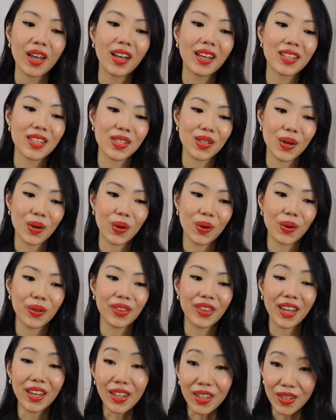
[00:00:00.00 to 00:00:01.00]
So
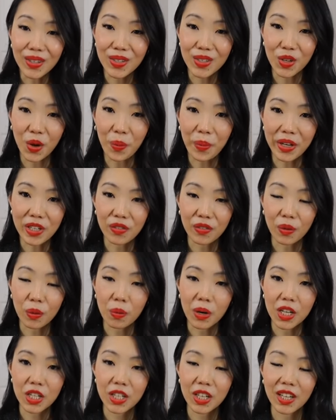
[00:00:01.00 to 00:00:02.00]
thank you so much for
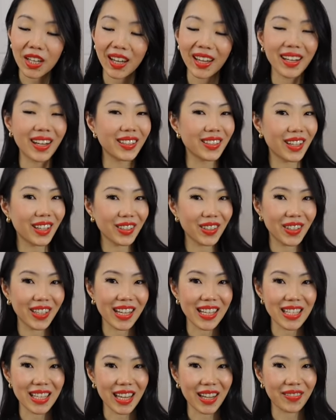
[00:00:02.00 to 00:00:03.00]
watching and I'll talk to you
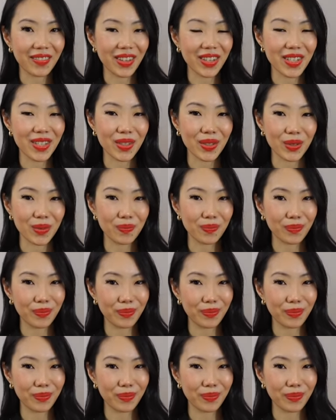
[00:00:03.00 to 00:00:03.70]
guys again very soon.